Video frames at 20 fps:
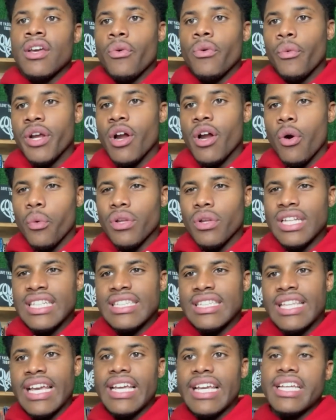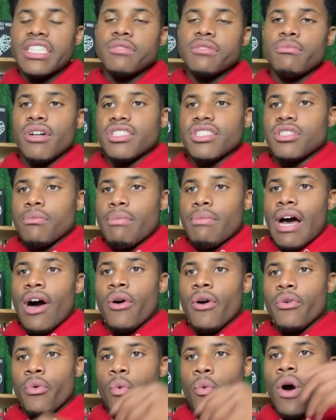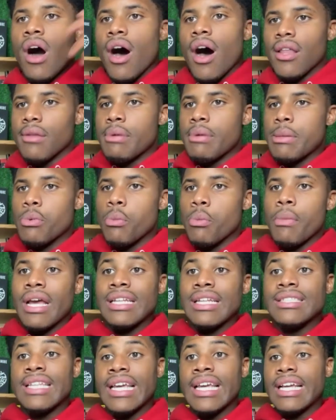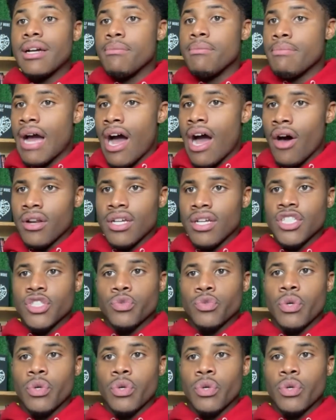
We don't really think as much about what other people may think about us.